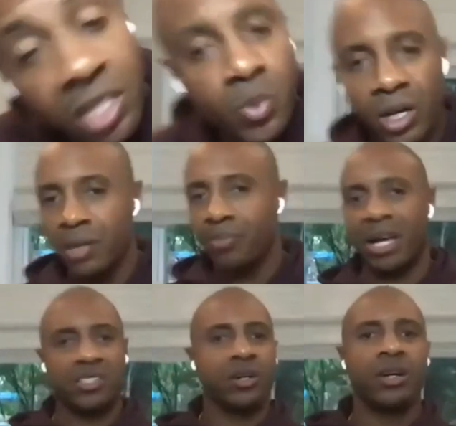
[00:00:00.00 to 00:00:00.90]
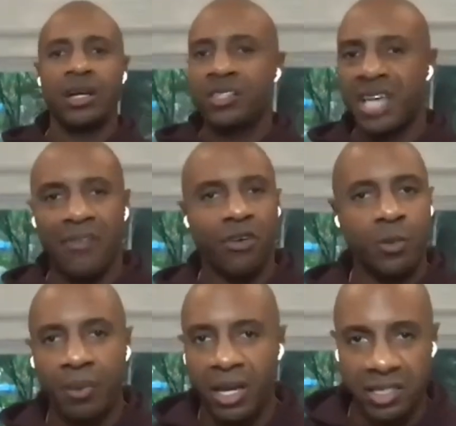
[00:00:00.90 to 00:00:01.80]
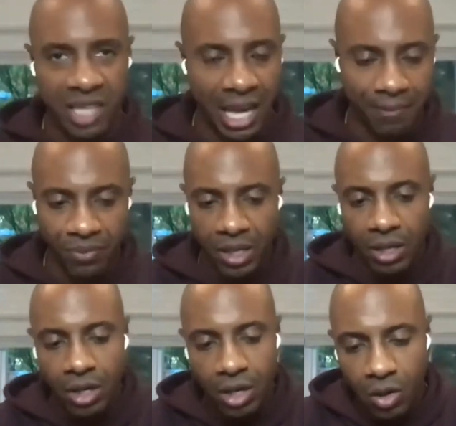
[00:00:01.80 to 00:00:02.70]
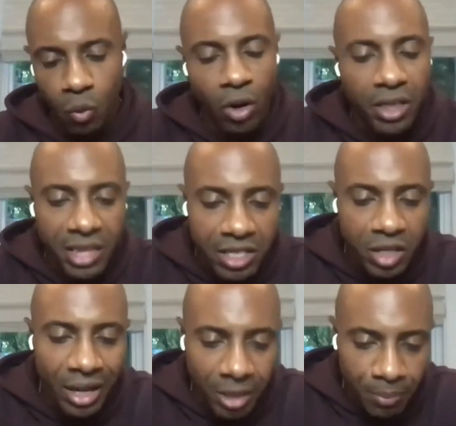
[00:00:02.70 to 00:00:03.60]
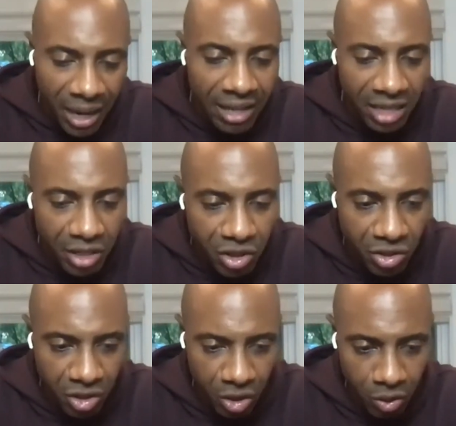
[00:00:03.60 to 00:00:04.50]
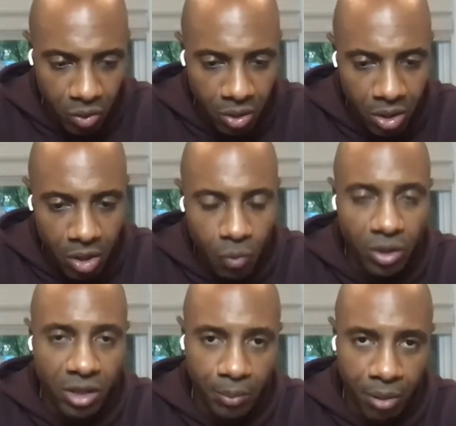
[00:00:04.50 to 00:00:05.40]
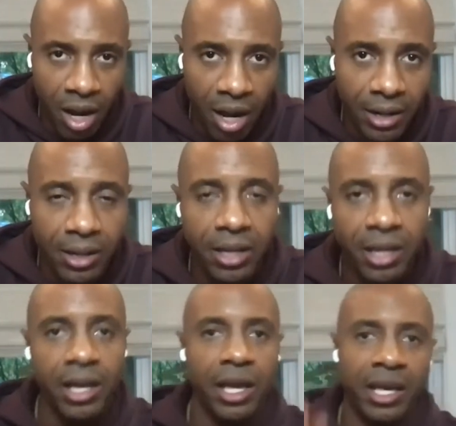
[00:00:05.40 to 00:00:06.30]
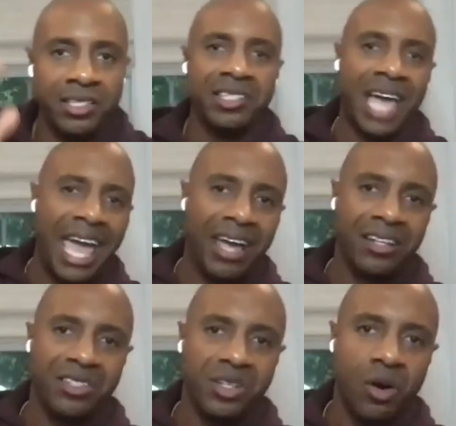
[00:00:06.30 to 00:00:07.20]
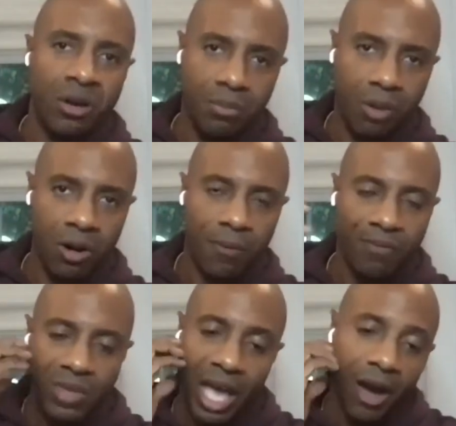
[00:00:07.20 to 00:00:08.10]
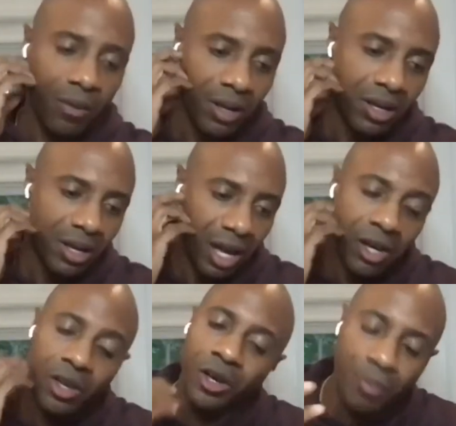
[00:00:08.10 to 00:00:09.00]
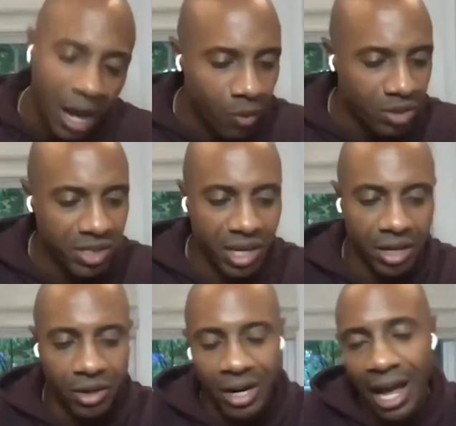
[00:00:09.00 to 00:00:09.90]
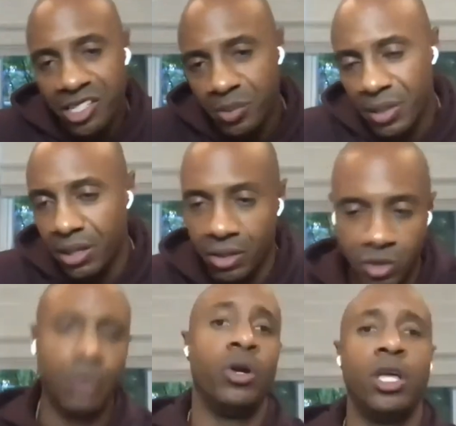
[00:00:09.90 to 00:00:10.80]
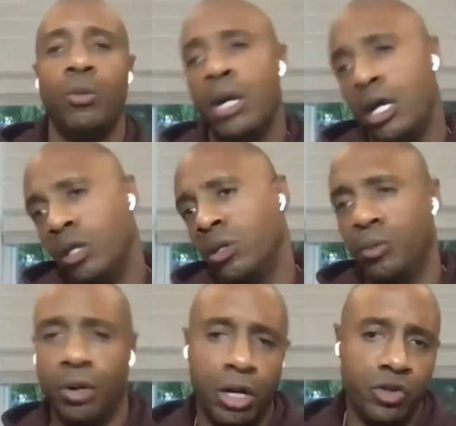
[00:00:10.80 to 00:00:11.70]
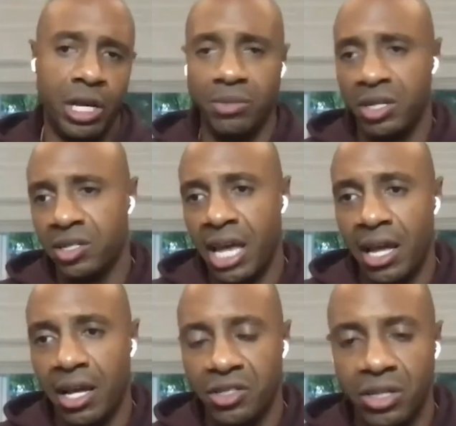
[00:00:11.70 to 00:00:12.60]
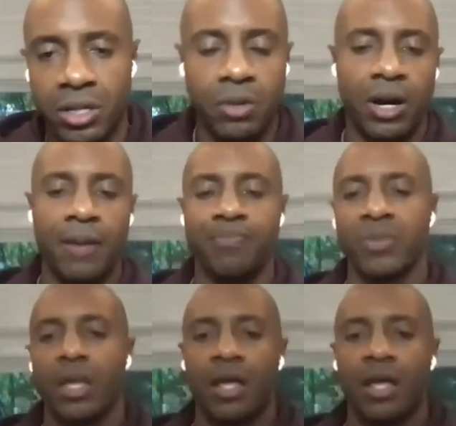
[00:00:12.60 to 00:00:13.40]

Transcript: He's one of the best there is ever to play this game. One of the things that you have to pay attention to with LeBron is his hands on the ball. Now, I know you're probably once again, you're going to ask me, Jay, what do you mean LeBron James in his hands, right?